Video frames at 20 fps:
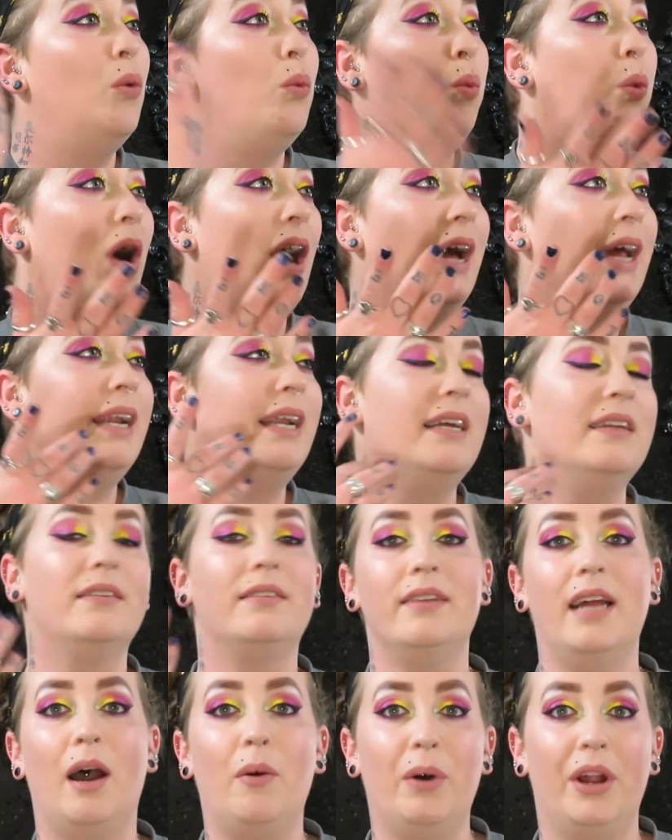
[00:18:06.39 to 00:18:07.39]
one,
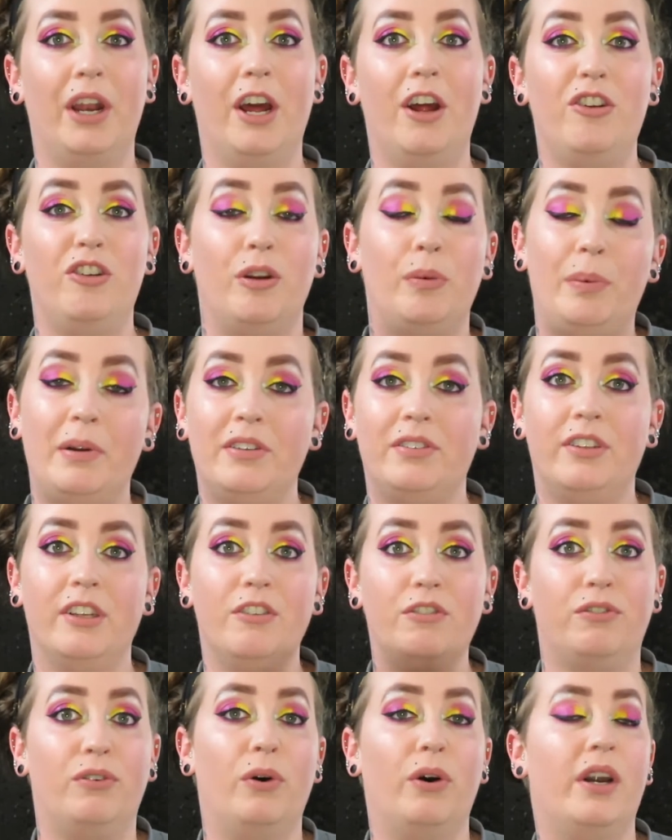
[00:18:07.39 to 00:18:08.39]
it's not
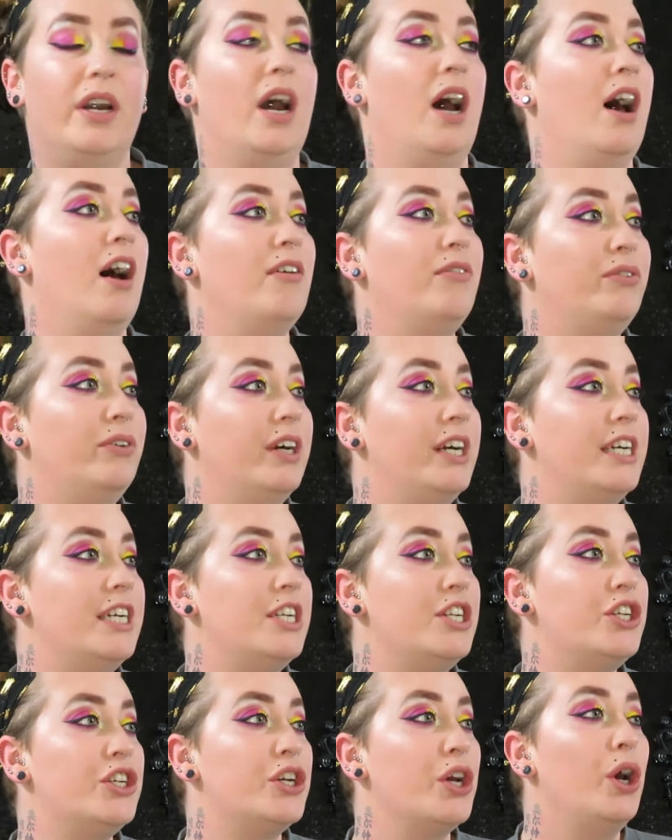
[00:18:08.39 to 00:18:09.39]
100% full
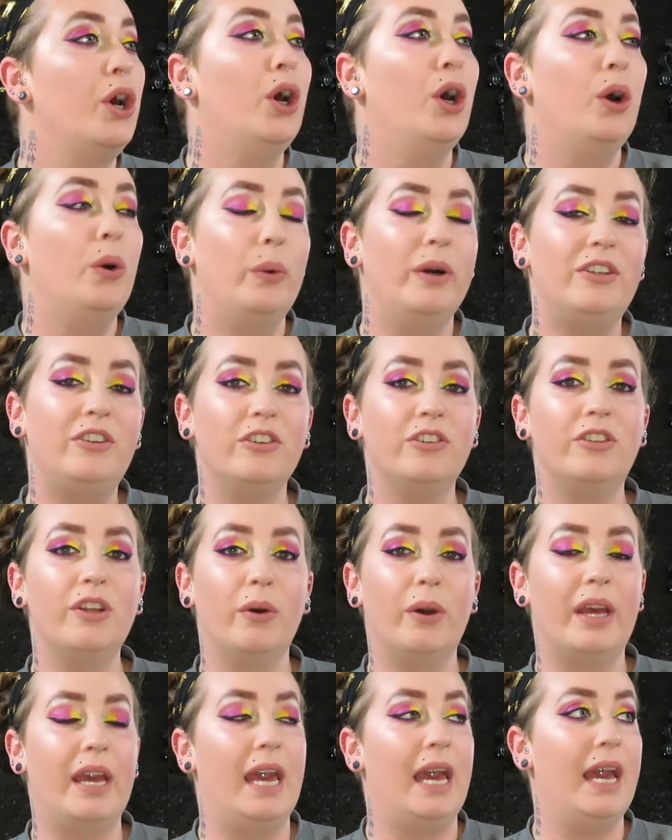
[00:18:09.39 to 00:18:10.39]
coverage, which is
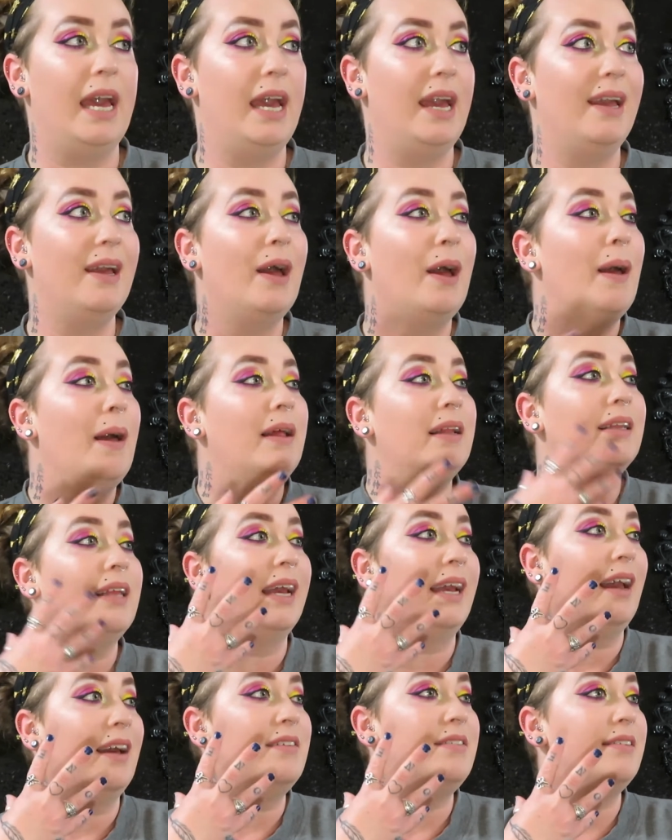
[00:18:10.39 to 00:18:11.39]
okay.
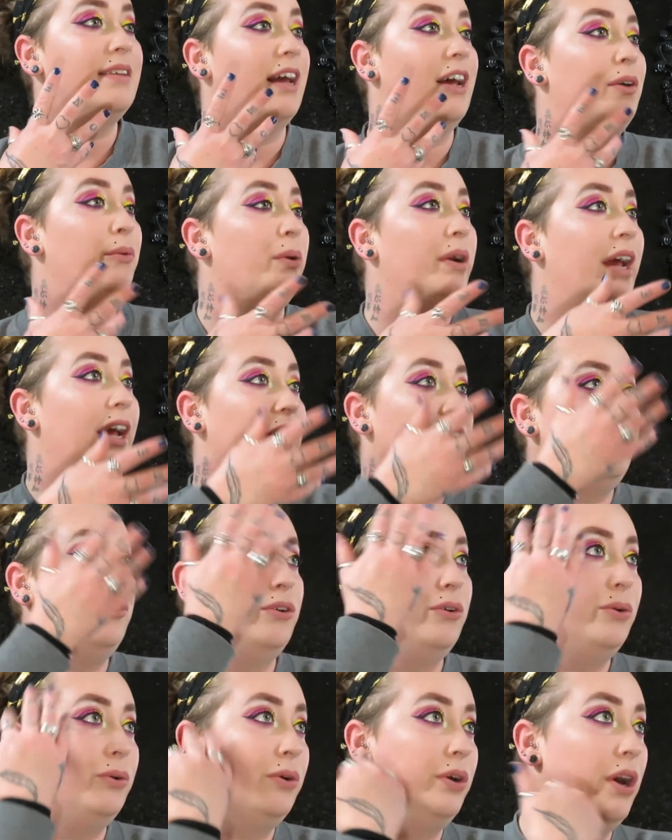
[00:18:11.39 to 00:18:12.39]
Like I said, when I
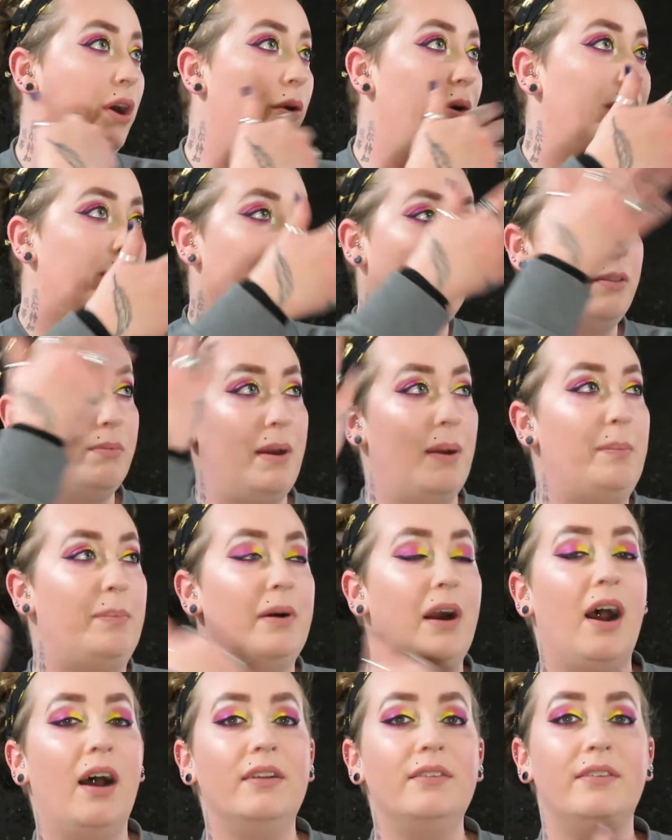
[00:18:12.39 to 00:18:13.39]
do go in with my
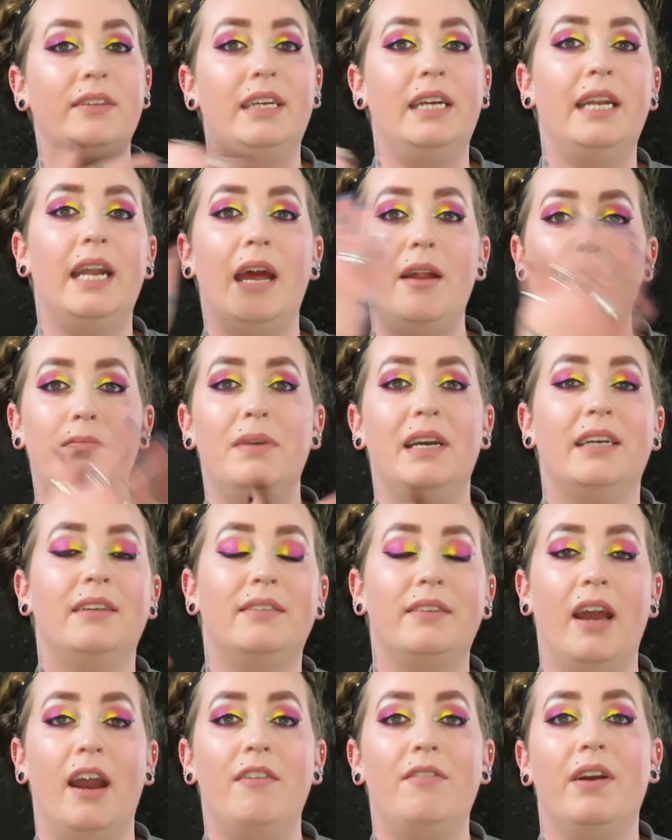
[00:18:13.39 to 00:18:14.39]
bronzing and
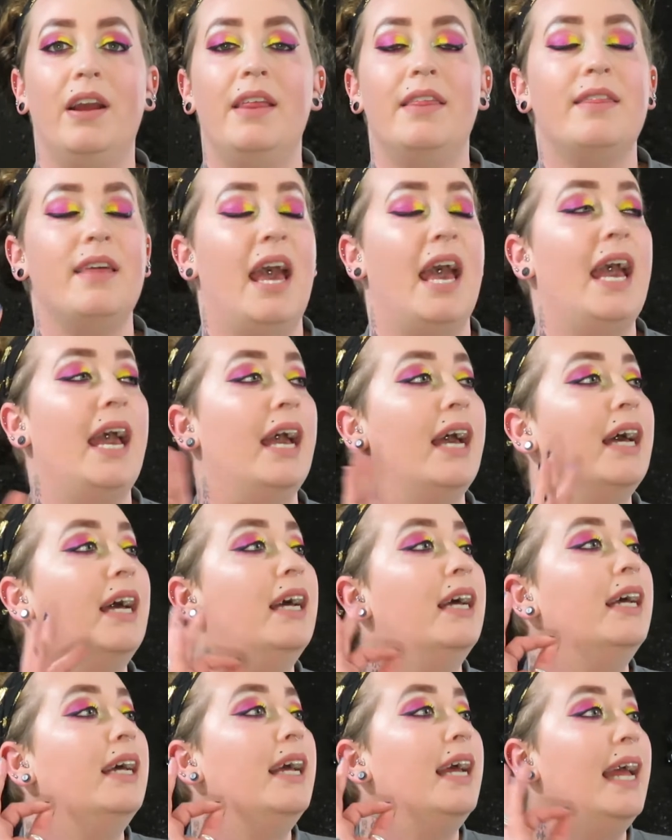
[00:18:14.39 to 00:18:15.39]
mix everything,
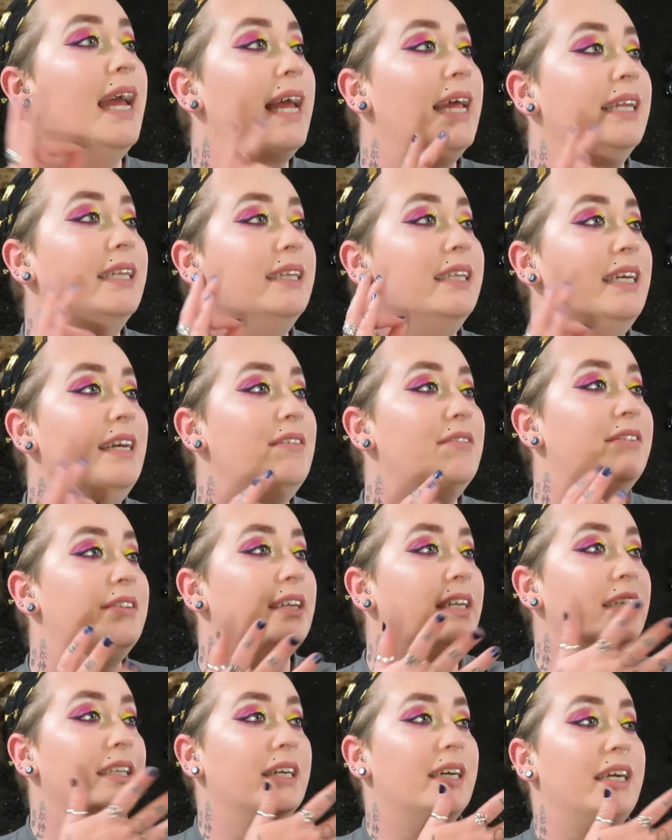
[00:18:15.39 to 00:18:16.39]
it leaves
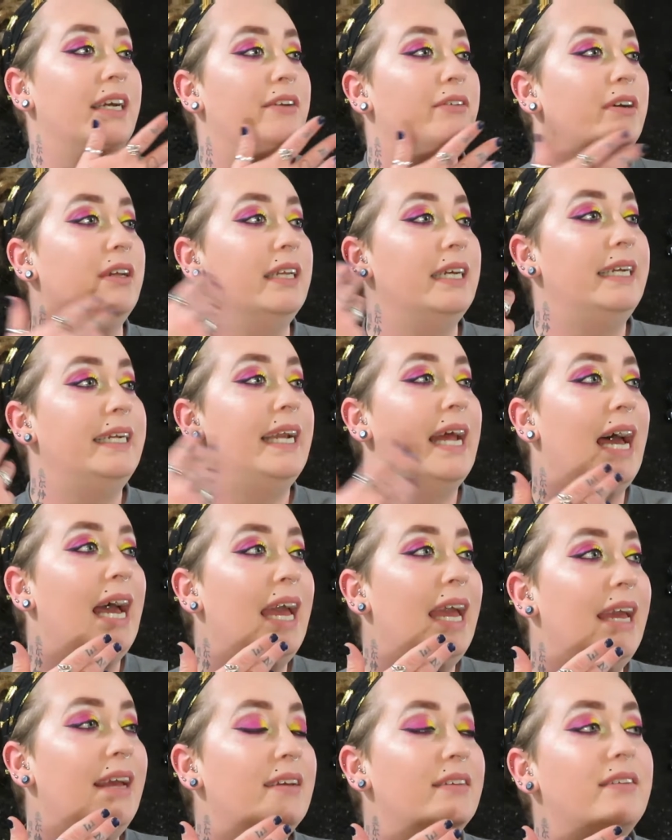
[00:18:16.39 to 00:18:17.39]
it looking really
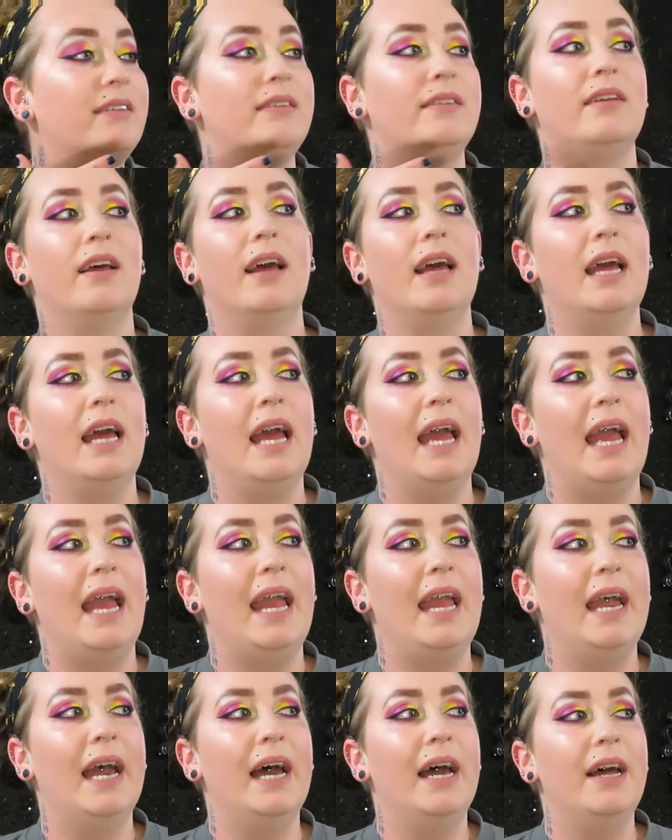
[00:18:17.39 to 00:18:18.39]
nice.
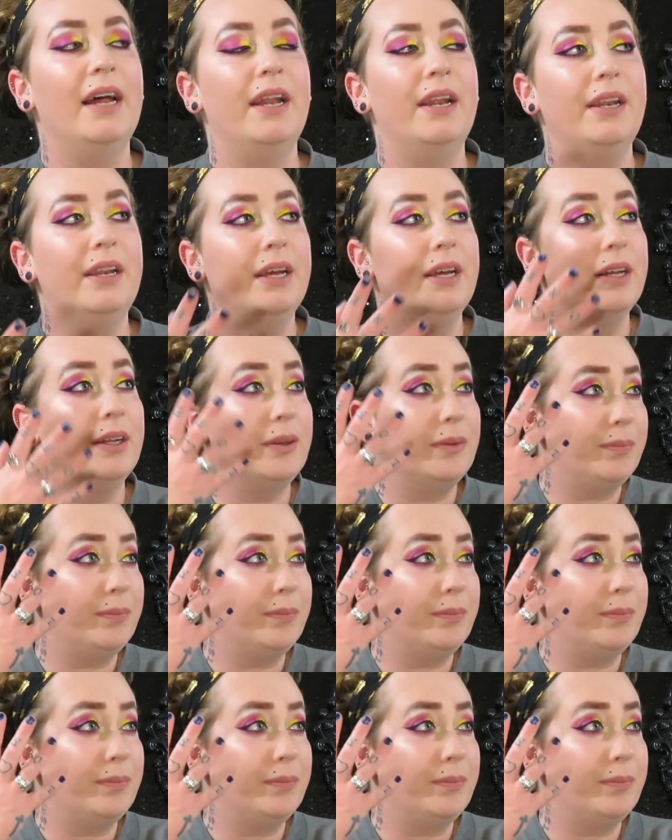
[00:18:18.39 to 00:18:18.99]
And